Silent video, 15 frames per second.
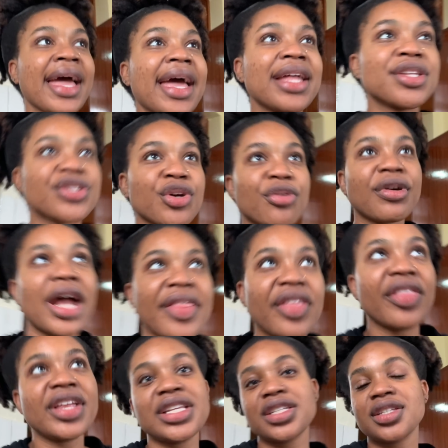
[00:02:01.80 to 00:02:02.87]
And so rather
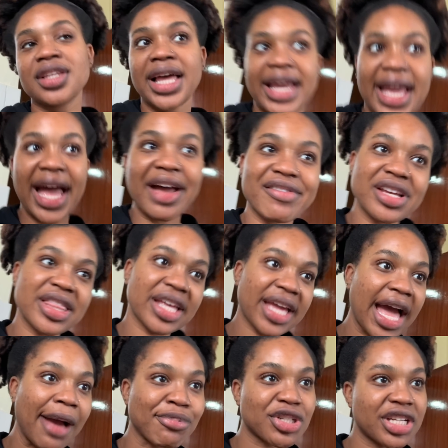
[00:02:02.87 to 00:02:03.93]
than like having the
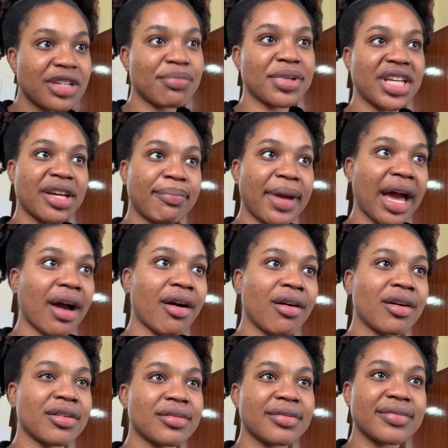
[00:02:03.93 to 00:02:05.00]
caption be
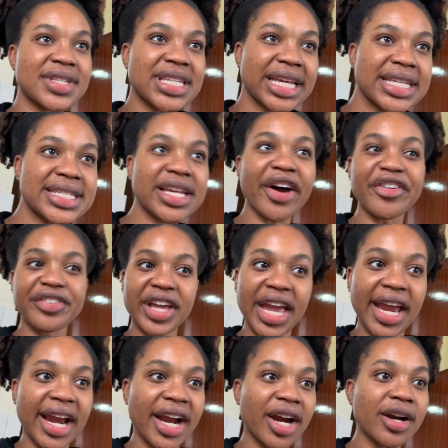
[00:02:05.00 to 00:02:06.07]
about like
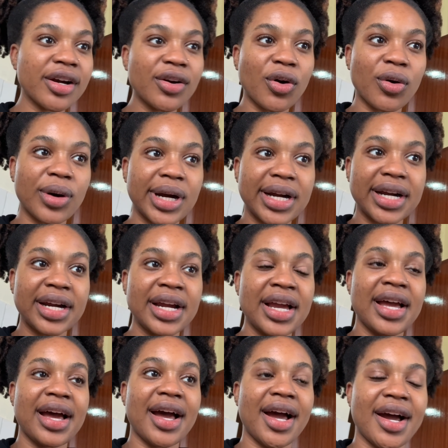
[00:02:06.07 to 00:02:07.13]
self-care or
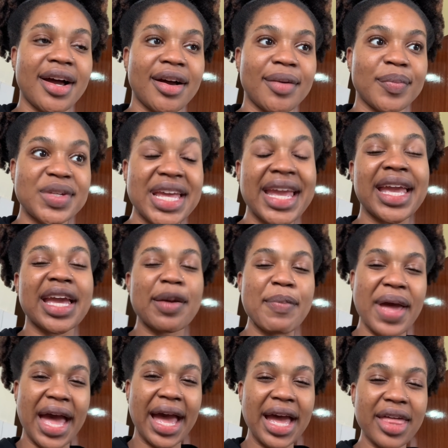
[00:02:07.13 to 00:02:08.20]
taking a
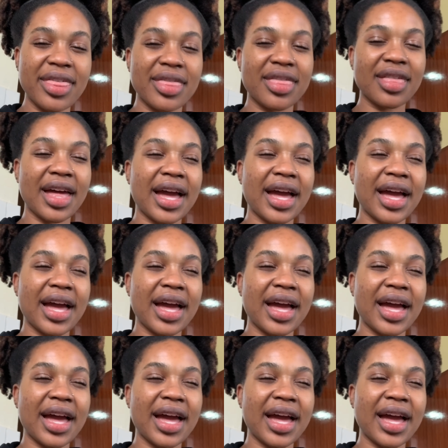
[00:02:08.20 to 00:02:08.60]
bath,